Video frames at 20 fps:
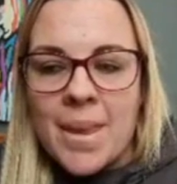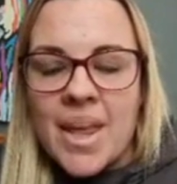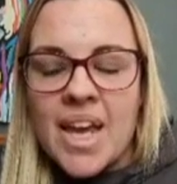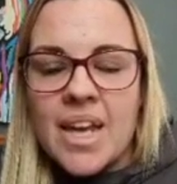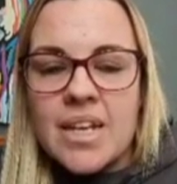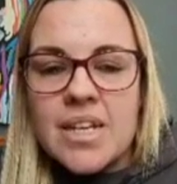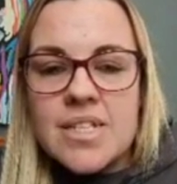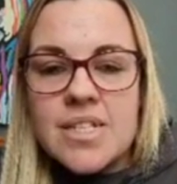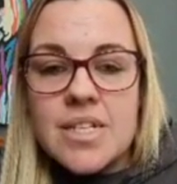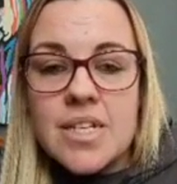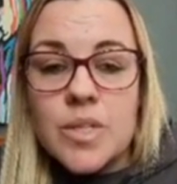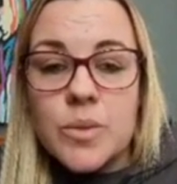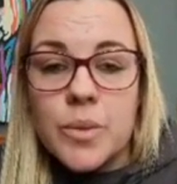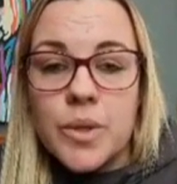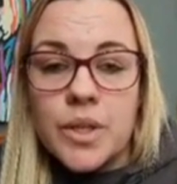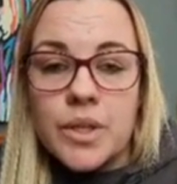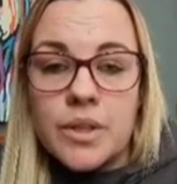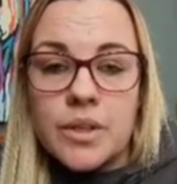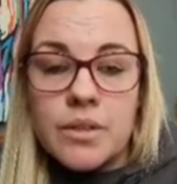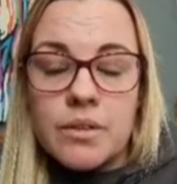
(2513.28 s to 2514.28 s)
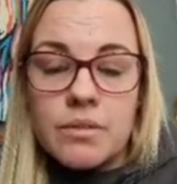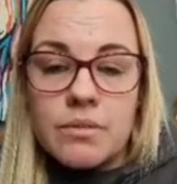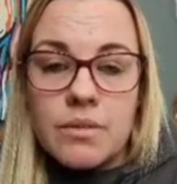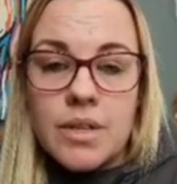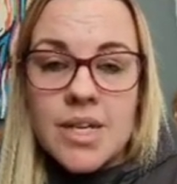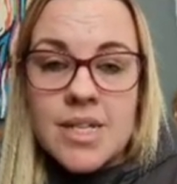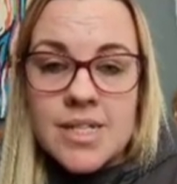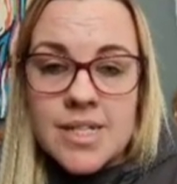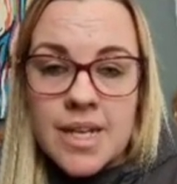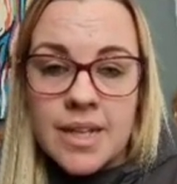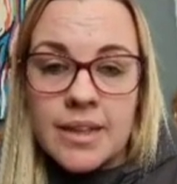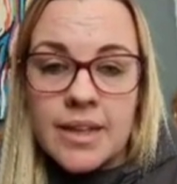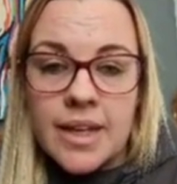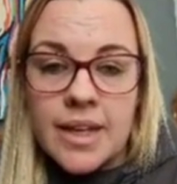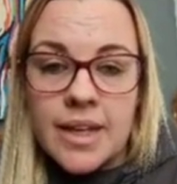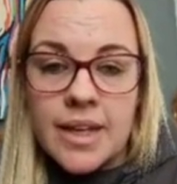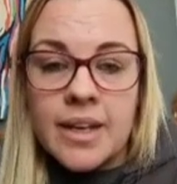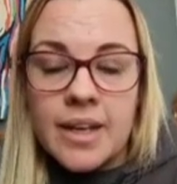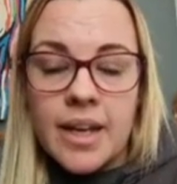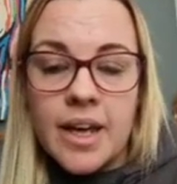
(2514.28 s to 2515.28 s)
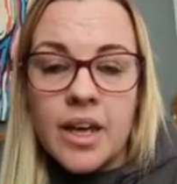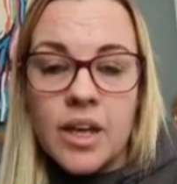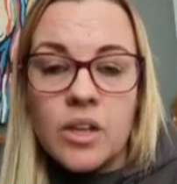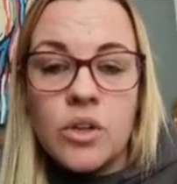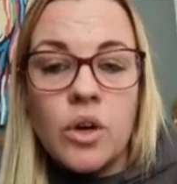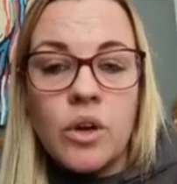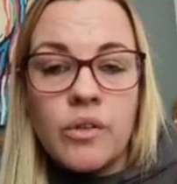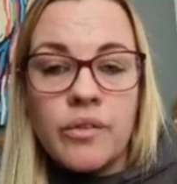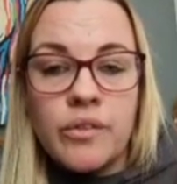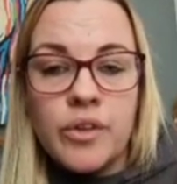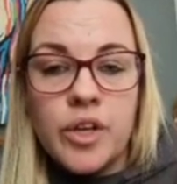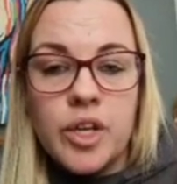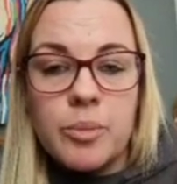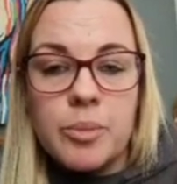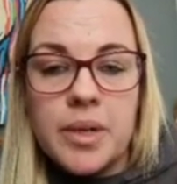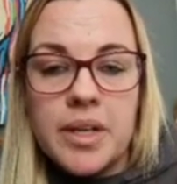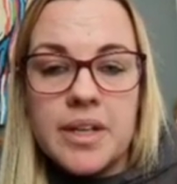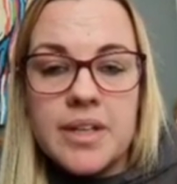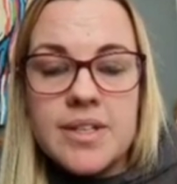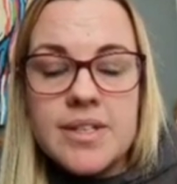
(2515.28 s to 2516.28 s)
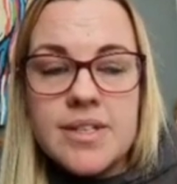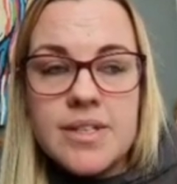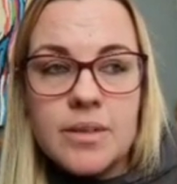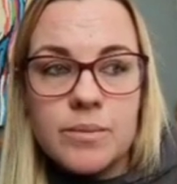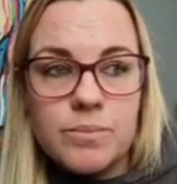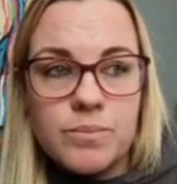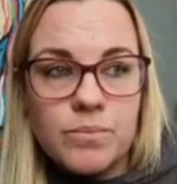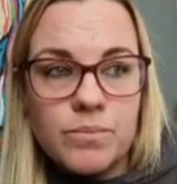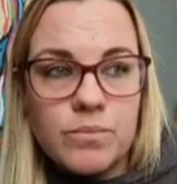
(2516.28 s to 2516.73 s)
And I said, well, I sell it and I get a lot of freebies.